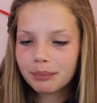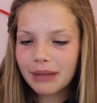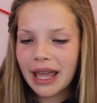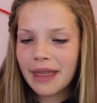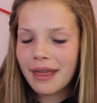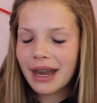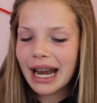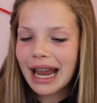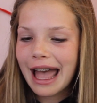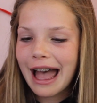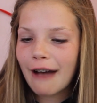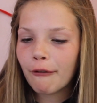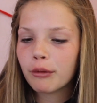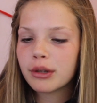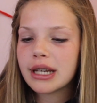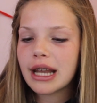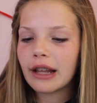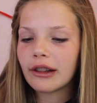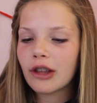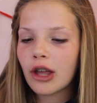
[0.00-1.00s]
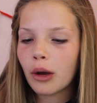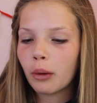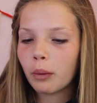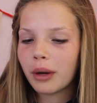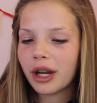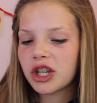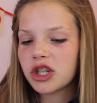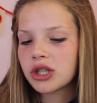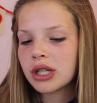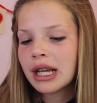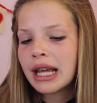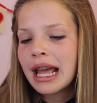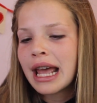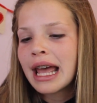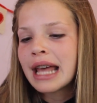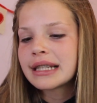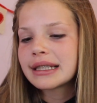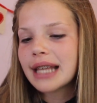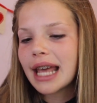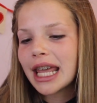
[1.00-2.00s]
And then I have Winello, which,
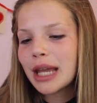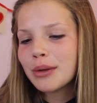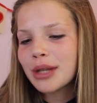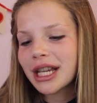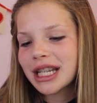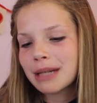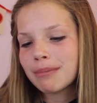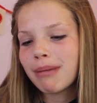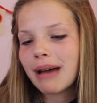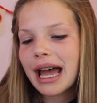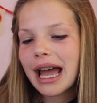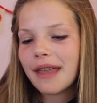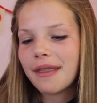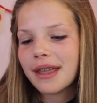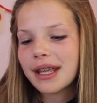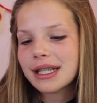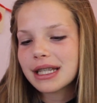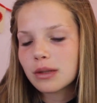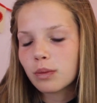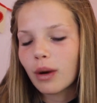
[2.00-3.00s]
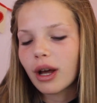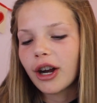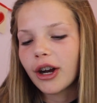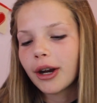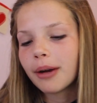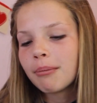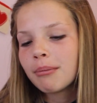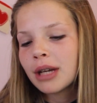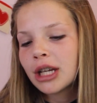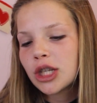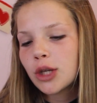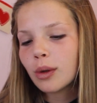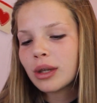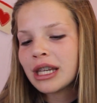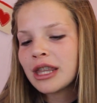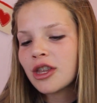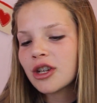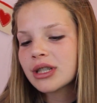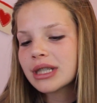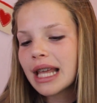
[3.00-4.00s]
say you would like to buy this sweater. You can
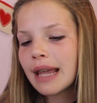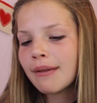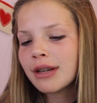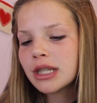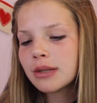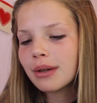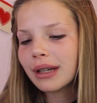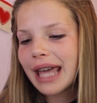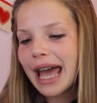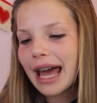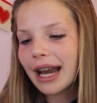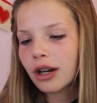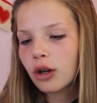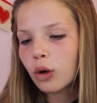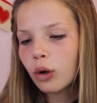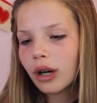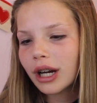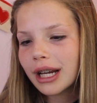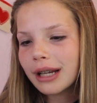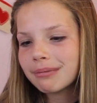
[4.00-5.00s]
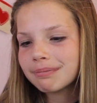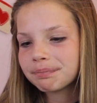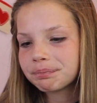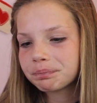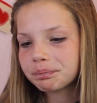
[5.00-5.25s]
either save it to a category,